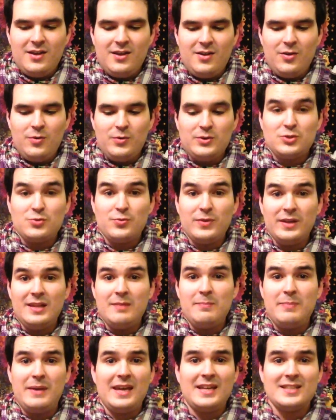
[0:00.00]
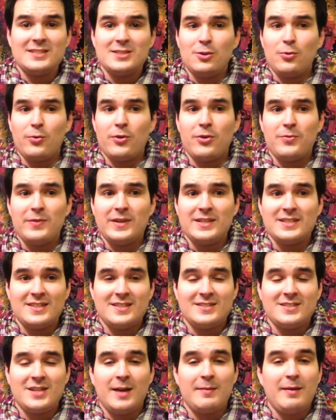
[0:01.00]
was really big into Lord of the Rings at
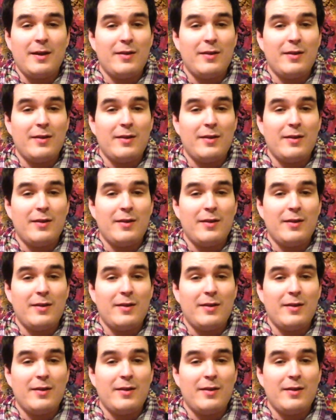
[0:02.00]
the time.